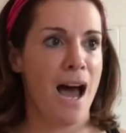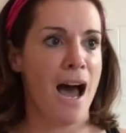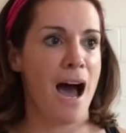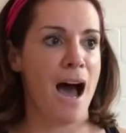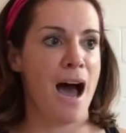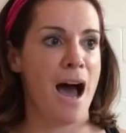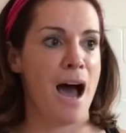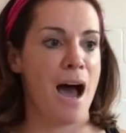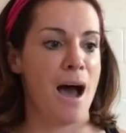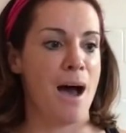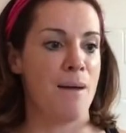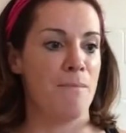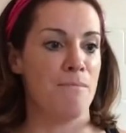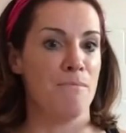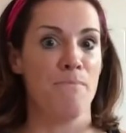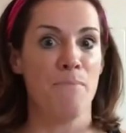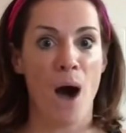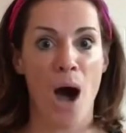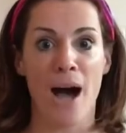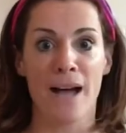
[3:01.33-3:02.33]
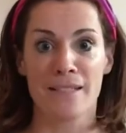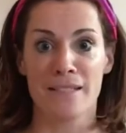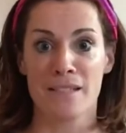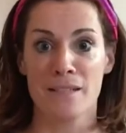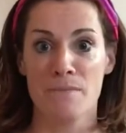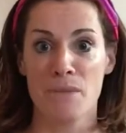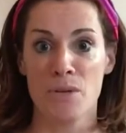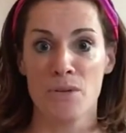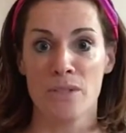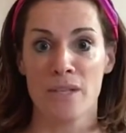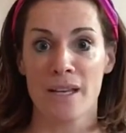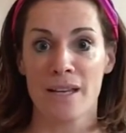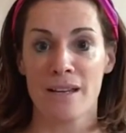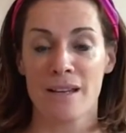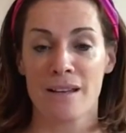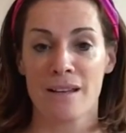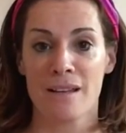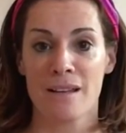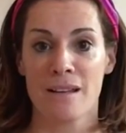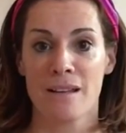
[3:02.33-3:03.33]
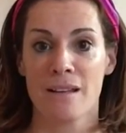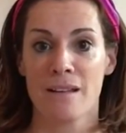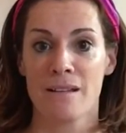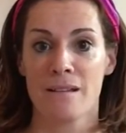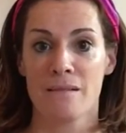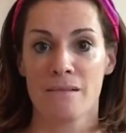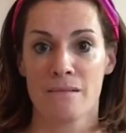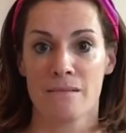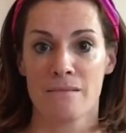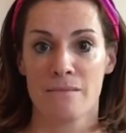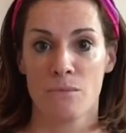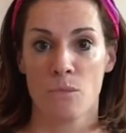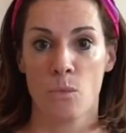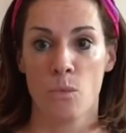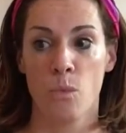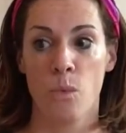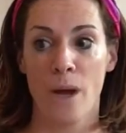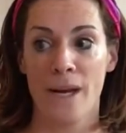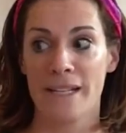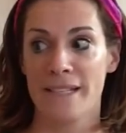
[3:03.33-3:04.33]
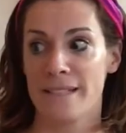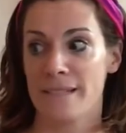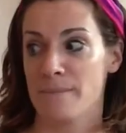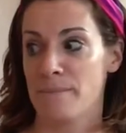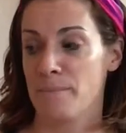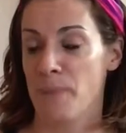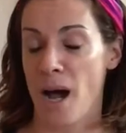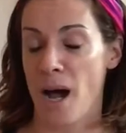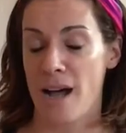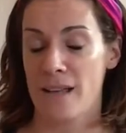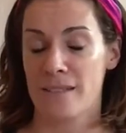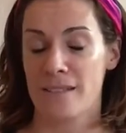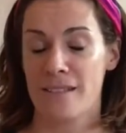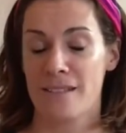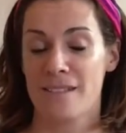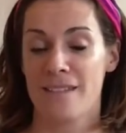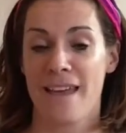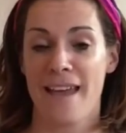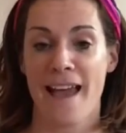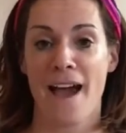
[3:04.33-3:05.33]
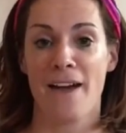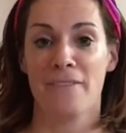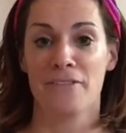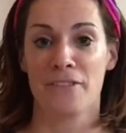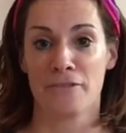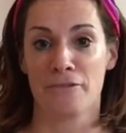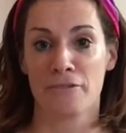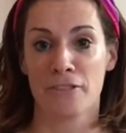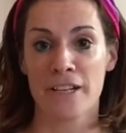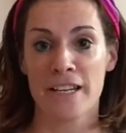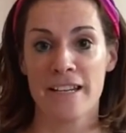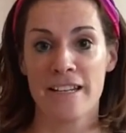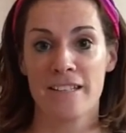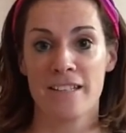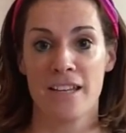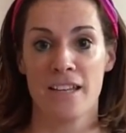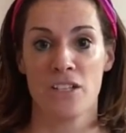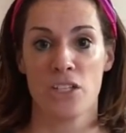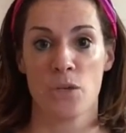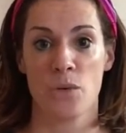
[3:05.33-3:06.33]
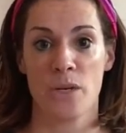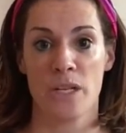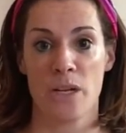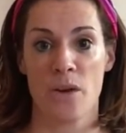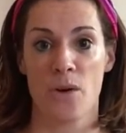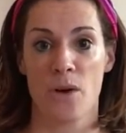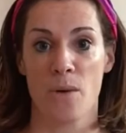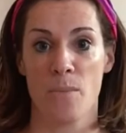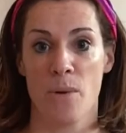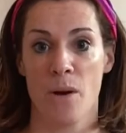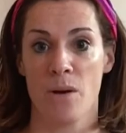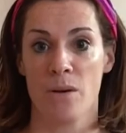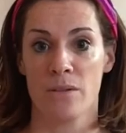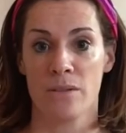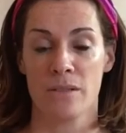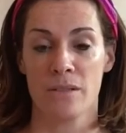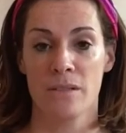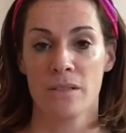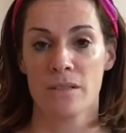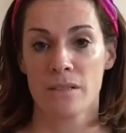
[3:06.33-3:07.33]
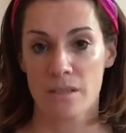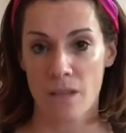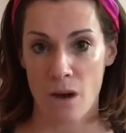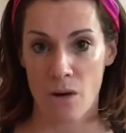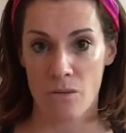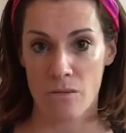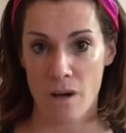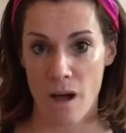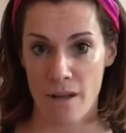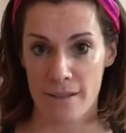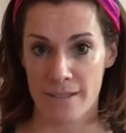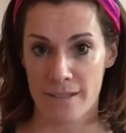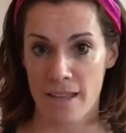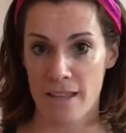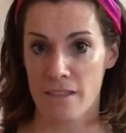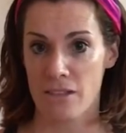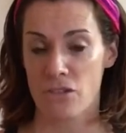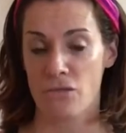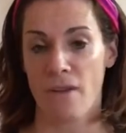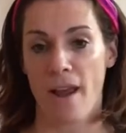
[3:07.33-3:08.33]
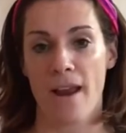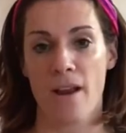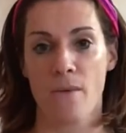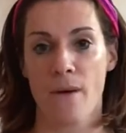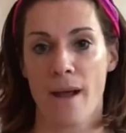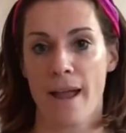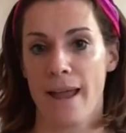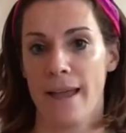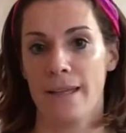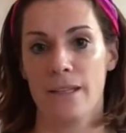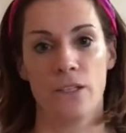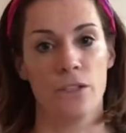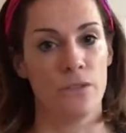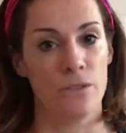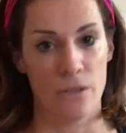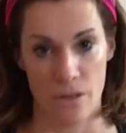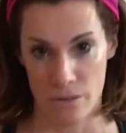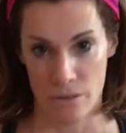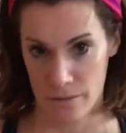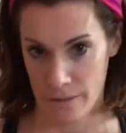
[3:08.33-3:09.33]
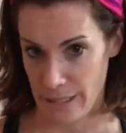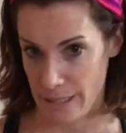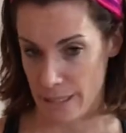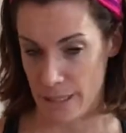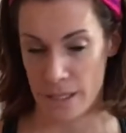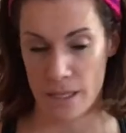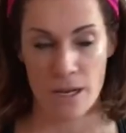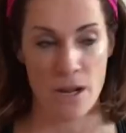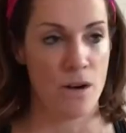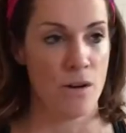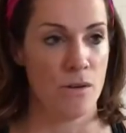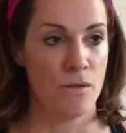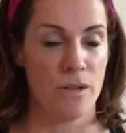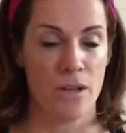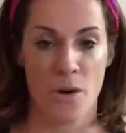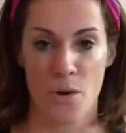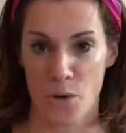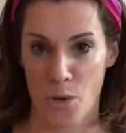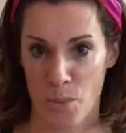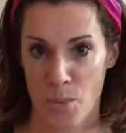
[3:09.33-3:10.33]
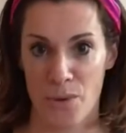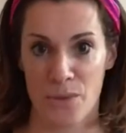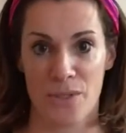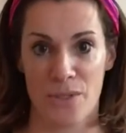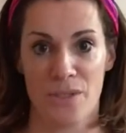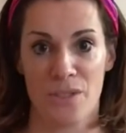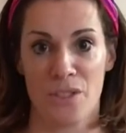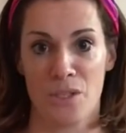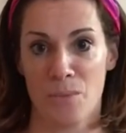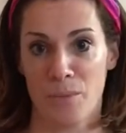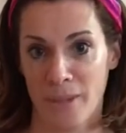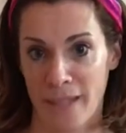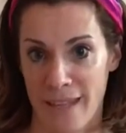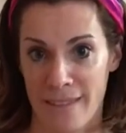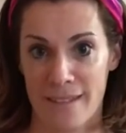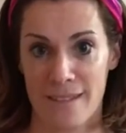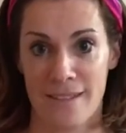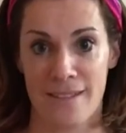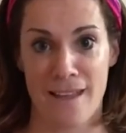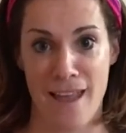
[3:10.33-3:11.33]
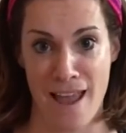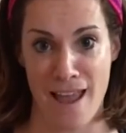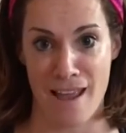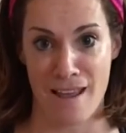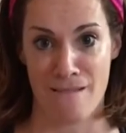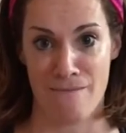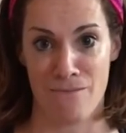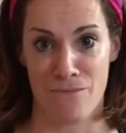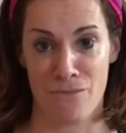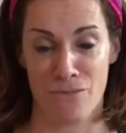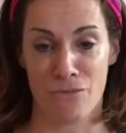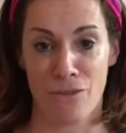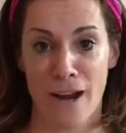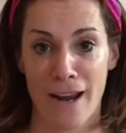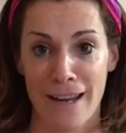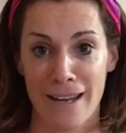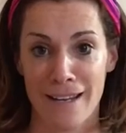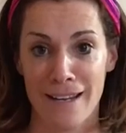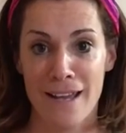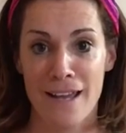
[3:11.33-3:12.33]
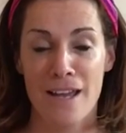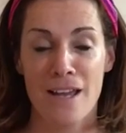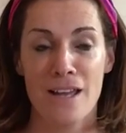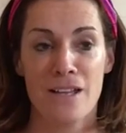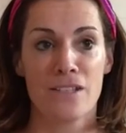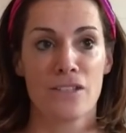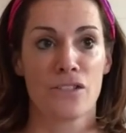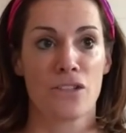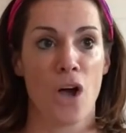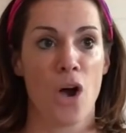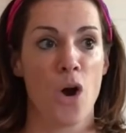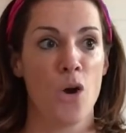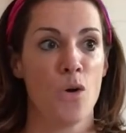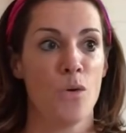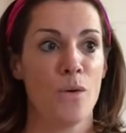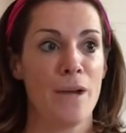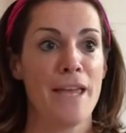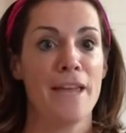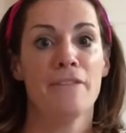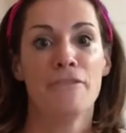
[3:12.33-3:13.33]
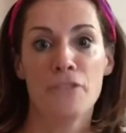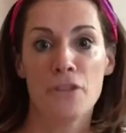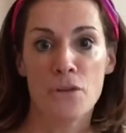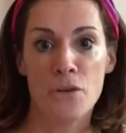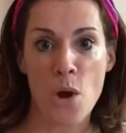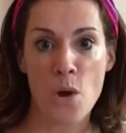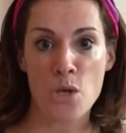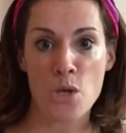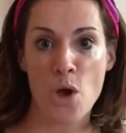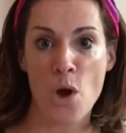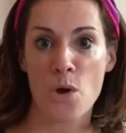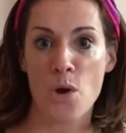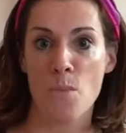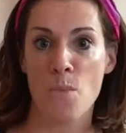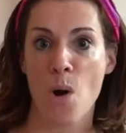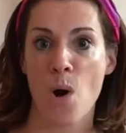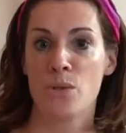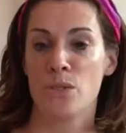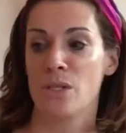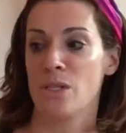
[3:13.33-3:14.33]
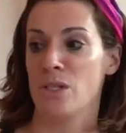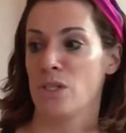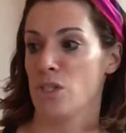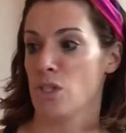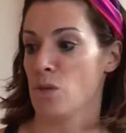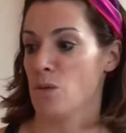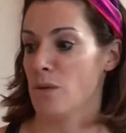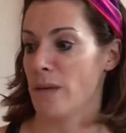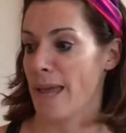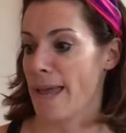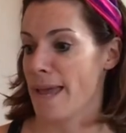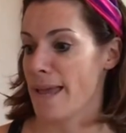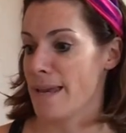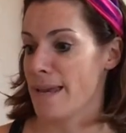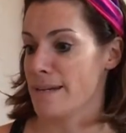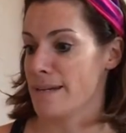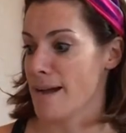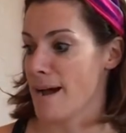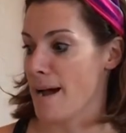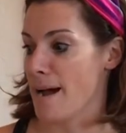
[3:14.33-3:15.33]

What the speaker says: Pause the music. When it pauses, they have to freeze into a yoga pose. So I'll say this right away, you don't need to know yoga poses to play this game, right? So if you know yoga poses, you can,